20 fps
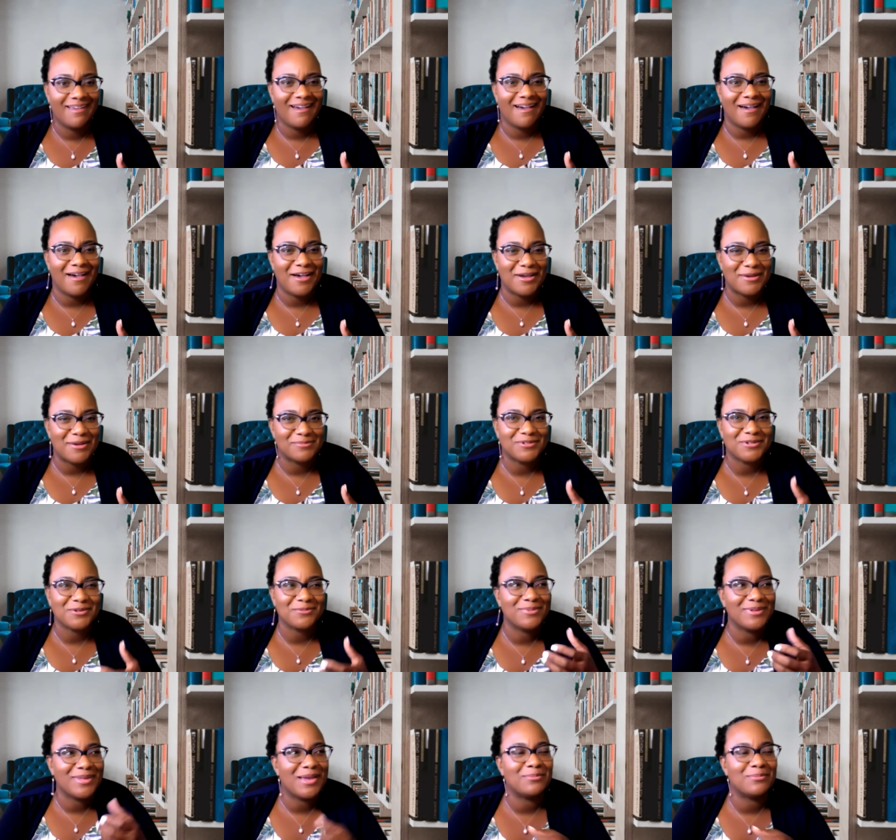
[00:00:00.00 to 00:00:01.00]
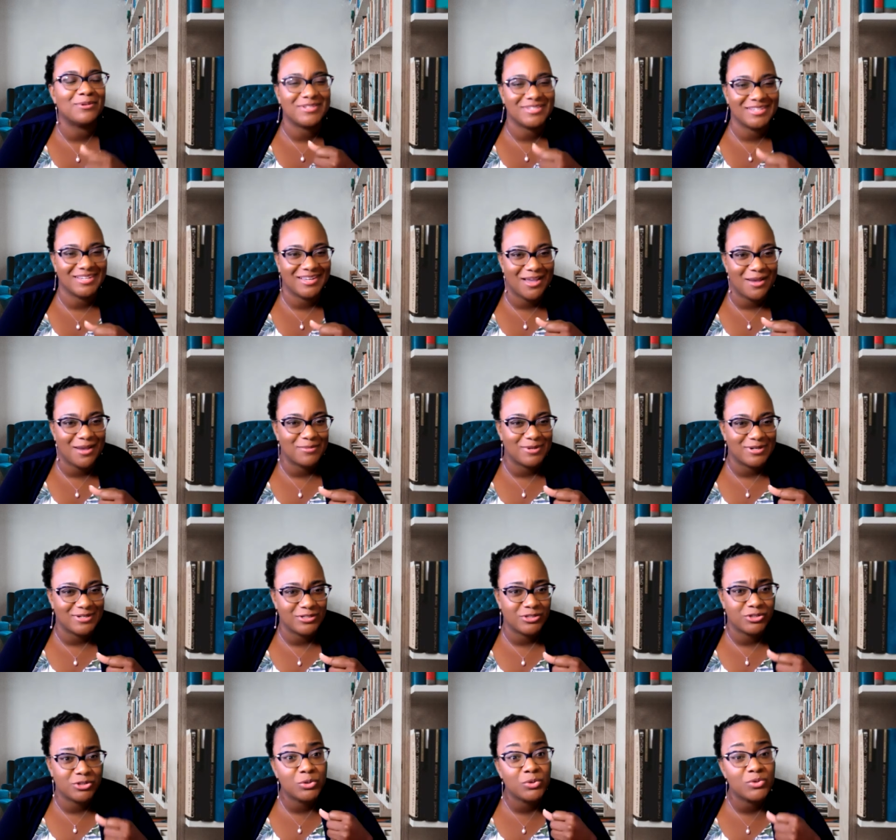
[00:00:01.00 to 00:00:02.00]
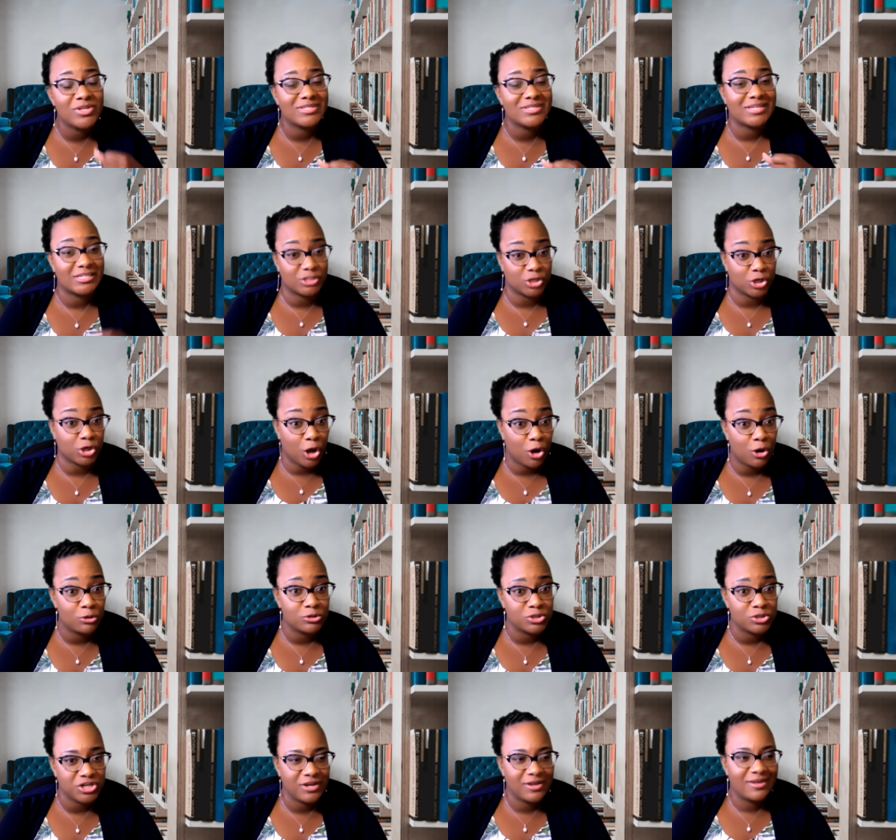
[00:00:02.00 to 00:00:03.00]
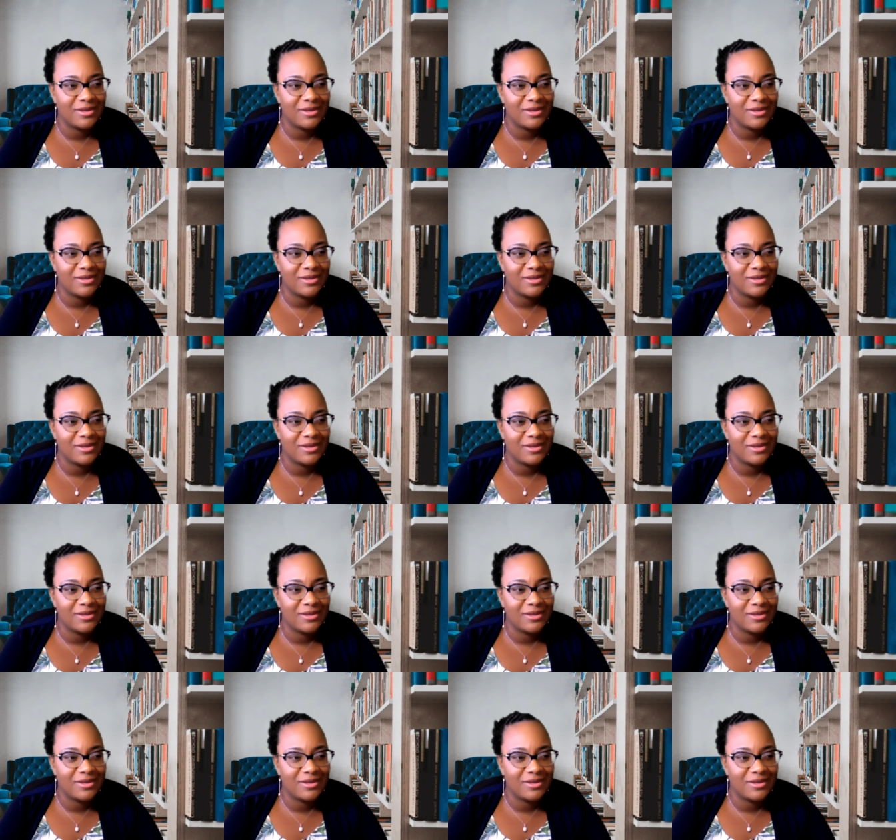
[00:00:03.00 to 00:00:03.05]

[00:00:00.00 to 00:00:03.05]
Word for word: to be able to come and do this as a coach,